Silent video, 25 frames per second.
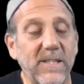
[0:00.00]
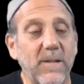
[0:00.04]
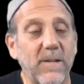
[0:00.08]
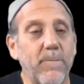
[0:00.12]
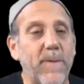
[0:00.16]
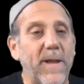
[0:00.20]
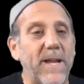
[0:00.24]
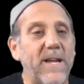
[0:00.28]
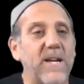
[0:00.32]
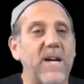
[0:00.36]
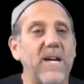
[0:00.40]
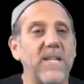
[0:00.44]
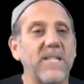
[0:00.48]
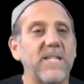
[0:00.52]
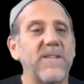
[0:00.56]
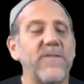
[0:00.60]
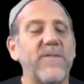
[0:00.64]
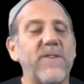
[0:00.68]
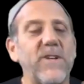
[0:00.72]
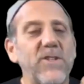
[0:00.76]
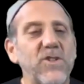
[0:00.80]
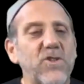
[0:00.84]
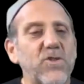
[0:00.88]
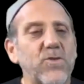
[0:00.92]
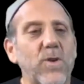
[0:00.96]
Because of
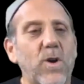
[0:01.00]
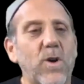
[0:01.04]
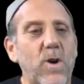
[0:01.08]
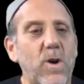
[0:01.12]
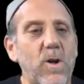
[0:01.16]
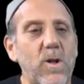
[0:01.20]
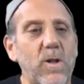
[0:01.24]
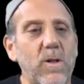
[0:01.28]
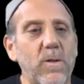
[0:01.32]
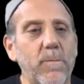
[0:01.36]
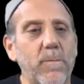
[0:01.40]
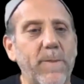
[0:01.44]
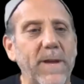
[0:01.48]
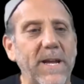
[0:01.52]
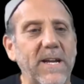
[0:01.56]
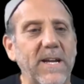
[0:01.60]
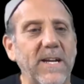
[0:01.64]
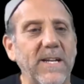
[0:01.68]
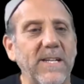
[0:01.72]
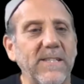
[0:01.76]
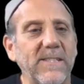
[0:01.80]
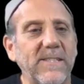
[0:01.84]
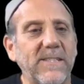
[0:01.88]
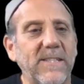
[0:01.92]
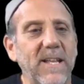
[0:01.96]
control.
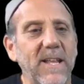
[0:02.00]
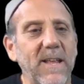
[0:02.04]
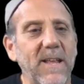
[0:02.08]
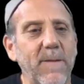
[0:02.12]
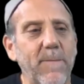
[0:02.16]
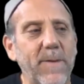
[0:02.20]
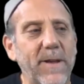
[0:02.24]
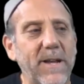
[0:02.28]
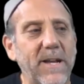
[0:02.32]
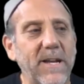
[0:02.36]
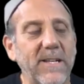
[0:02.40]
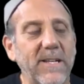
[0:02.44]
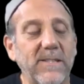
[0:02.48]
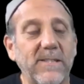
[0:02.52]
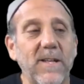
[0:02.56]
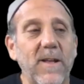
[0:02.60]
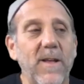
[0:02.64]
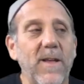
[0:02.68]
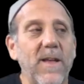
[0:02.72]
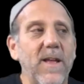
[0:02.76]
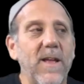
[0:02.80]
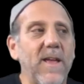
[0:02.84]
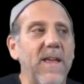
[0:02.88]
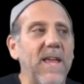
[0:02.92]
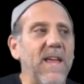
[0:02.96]
Because
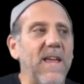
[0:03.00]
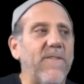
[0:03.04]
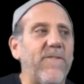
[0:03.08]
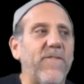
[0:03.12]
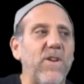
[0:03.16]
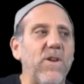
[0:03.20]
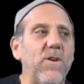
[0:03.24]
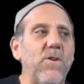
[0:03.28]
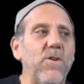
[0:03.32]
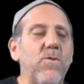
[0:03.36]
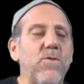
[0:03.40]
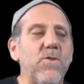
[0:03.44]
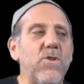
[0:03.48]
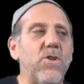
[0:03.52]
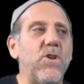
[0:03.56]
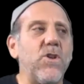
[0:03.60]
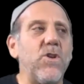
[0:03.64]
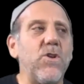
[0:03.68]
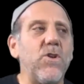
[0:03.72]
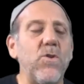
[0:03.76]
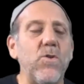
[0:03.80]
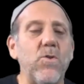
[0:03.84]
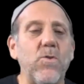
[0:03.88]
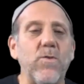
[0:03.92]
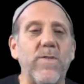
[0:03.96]
if you
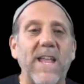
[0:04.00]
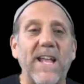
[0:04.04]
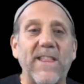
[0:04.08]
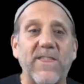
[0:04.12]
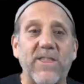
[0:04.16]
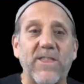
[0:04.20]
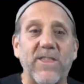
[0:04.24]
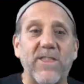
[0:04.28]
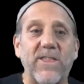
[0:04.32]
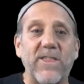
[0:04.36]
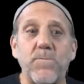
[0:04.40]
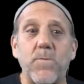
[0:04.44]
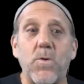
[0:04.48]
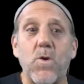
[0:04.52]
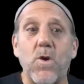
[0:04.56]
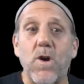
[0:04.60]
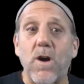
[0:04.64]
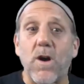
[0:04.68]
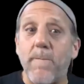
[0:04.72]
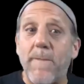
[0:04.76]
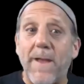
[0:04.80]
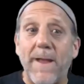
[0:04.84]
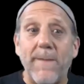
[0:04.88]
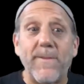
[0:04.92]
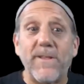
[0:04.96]
knew that there's
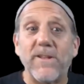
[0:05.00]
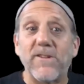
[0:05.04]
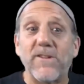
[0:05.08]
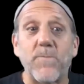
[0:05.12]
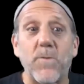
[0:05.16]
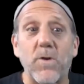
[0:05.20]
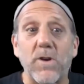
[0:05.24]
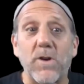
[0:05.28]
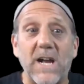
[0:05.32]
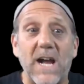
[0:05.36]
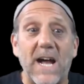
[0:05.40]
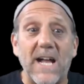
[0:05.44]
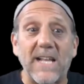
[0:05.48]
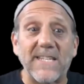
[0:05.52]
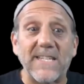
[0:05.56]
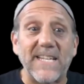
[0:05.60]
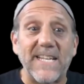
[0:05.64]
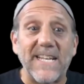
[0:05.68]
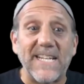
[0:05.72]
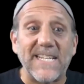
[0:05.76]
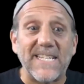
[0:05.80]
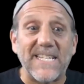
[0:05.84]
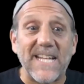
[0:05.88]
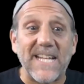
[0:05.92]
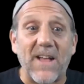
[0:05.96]
more, maybe there's more
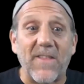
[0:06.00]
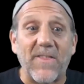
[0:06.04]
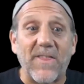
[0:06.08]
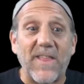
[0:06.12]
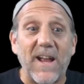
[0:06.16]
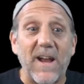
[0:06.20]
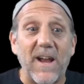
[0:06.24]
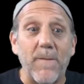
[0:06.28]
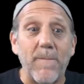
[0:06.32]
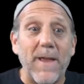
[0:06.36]
continents out there.